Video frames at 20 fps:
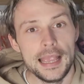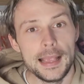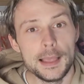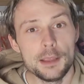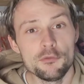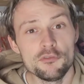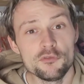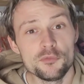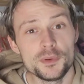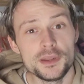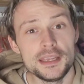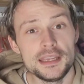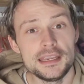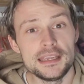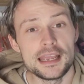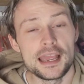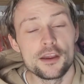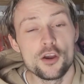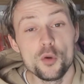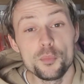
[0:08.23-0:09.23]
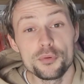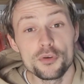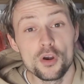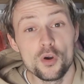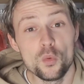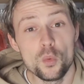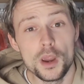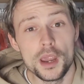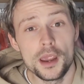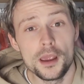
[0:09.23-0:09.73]
Hello, everybody. I hope
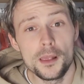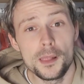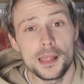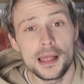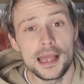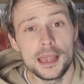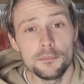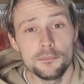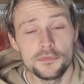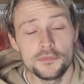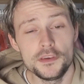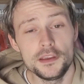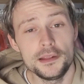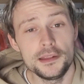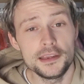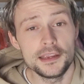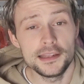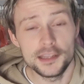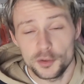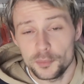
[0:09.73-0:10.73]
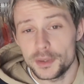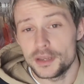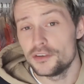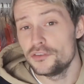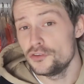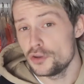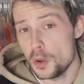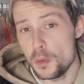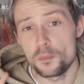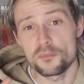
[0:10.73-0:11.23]
you're all well. I'm feeling a little
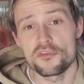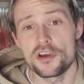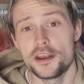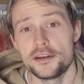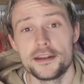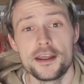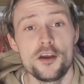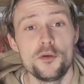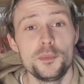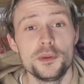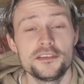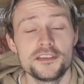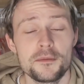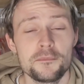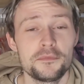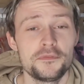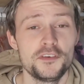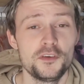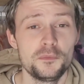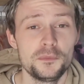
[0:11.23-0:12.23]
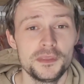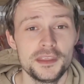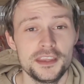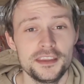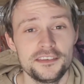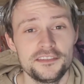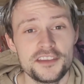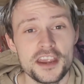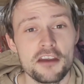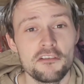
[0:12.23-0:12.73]
bit numb right now because I'm filming
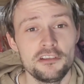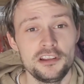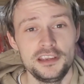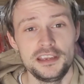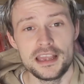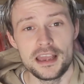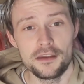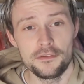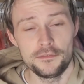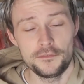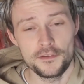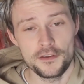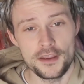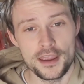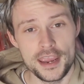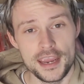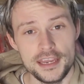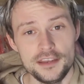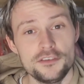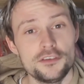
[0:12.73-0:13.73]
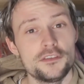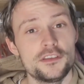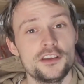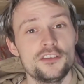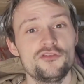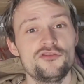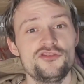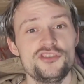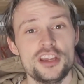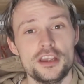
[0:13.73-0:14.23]
this directly after
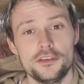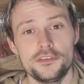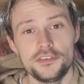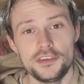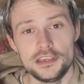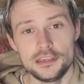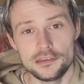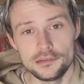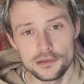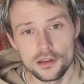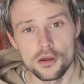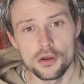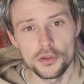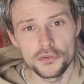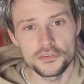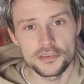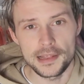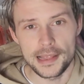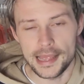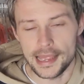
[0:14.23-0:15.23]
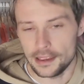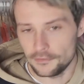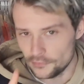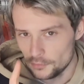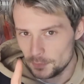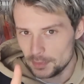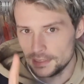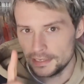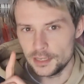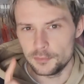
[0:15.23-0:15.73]
another Chelsea loss. I'll
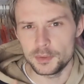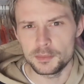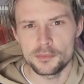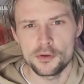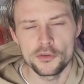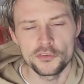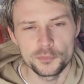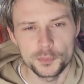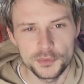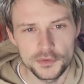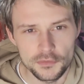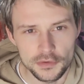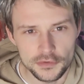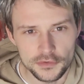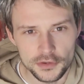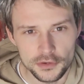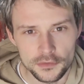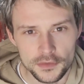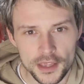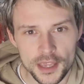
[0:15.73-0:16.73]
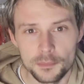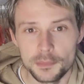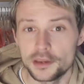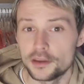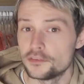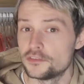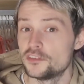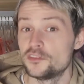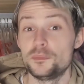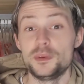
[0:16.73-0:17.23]
have to be a little bit more specific to you there
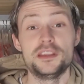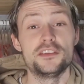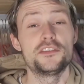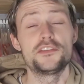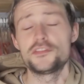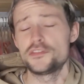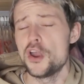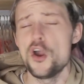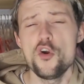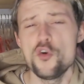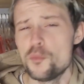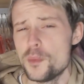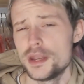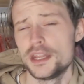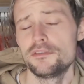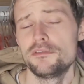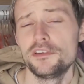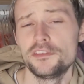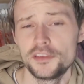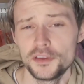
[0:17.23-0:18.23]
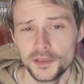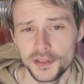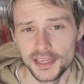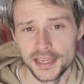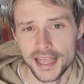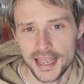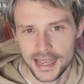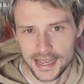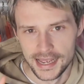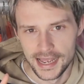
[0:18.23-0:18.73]
because there's been so many
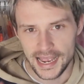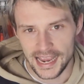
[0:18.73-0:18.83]
recently.